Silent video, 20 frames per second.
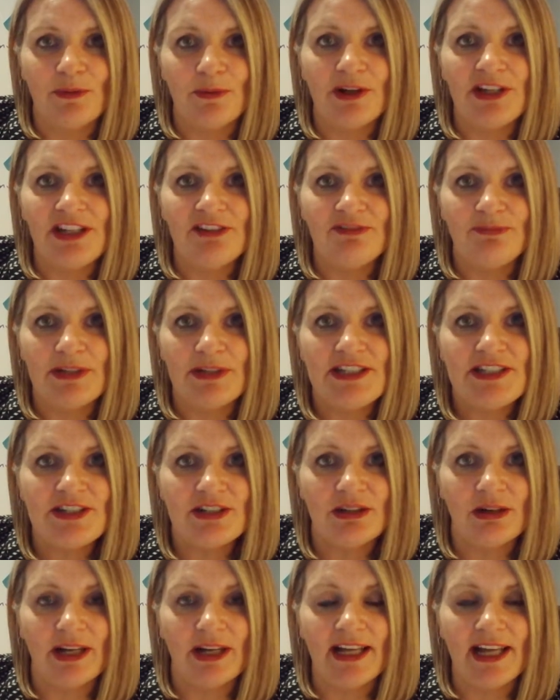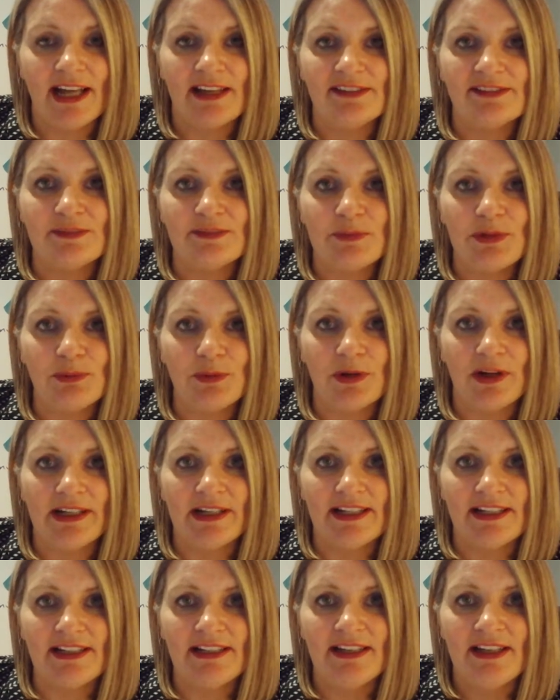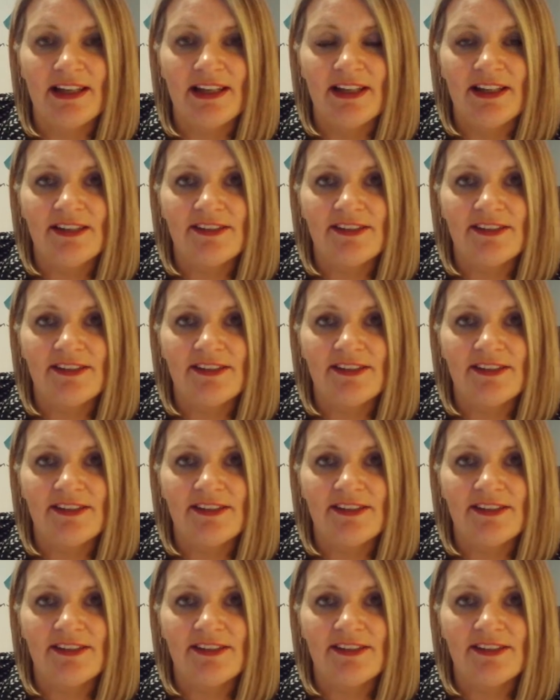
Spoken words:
What you've been doing hasn't been working.